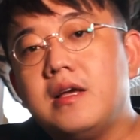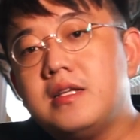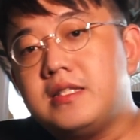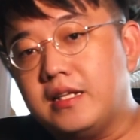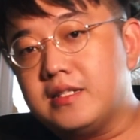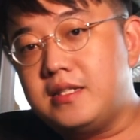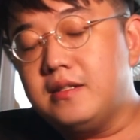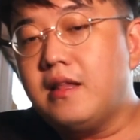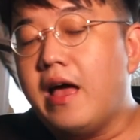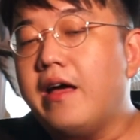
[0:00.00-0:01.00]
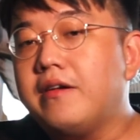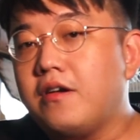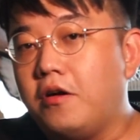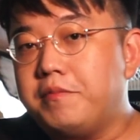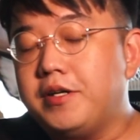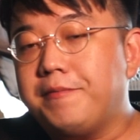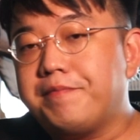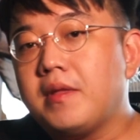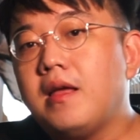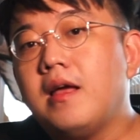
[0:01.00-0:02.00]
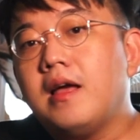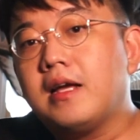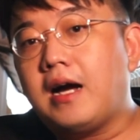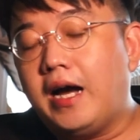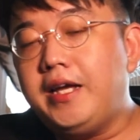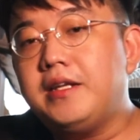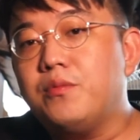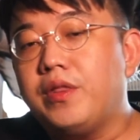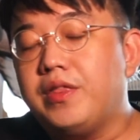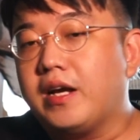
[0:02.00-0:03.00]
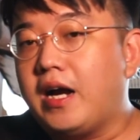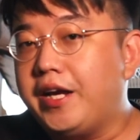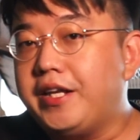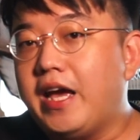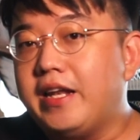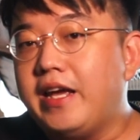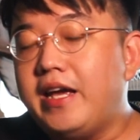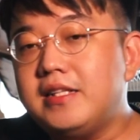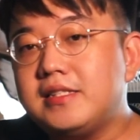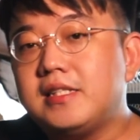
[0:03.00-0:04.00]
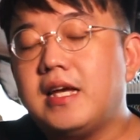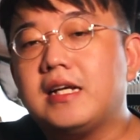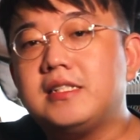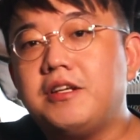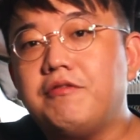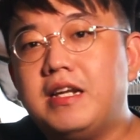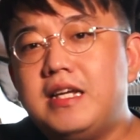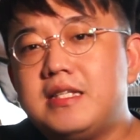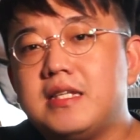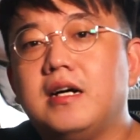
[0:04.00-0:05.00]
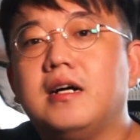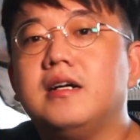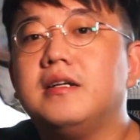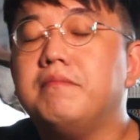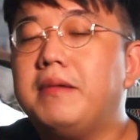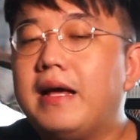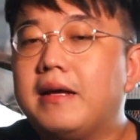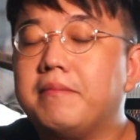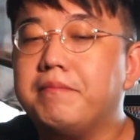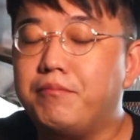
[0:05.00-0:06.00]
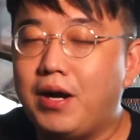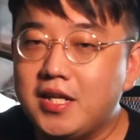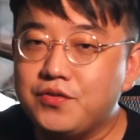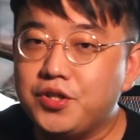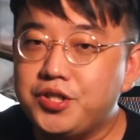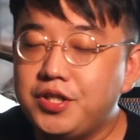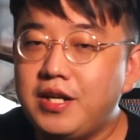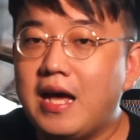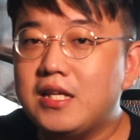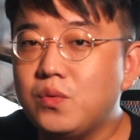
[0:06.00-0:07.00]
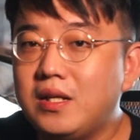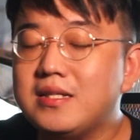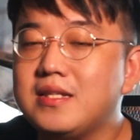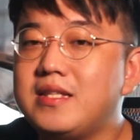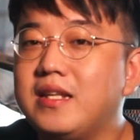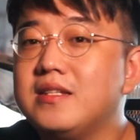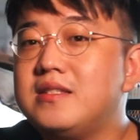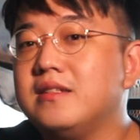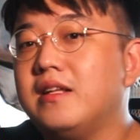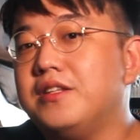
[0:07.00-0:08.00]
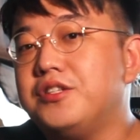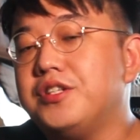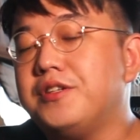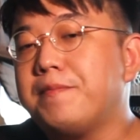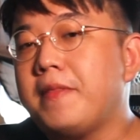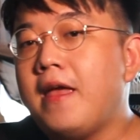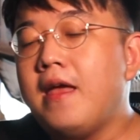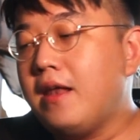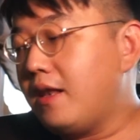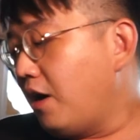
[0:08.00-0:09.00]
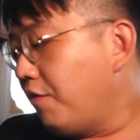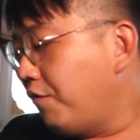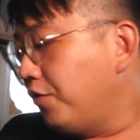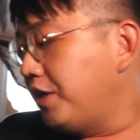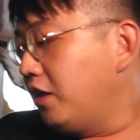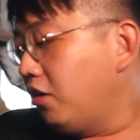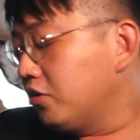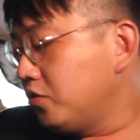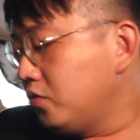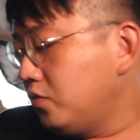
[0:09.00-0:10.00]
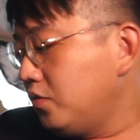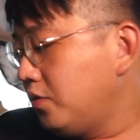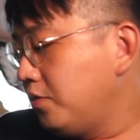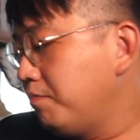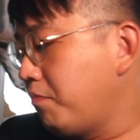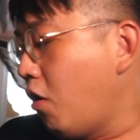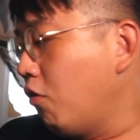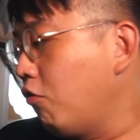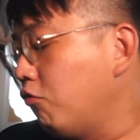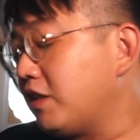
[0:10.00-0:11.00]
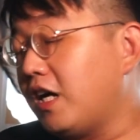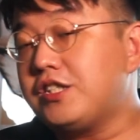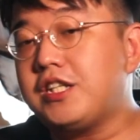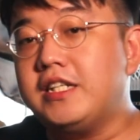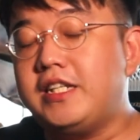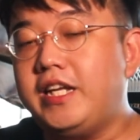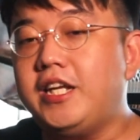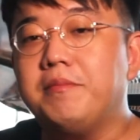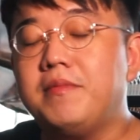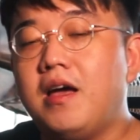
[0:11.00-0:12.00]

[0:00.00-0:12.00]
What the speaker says: stainless steel and copper. Kain, with the Kain N8, actually released a black brass version as well as a stainless steel edition. Now for the Lotoo Paw Gold Touch Titanium,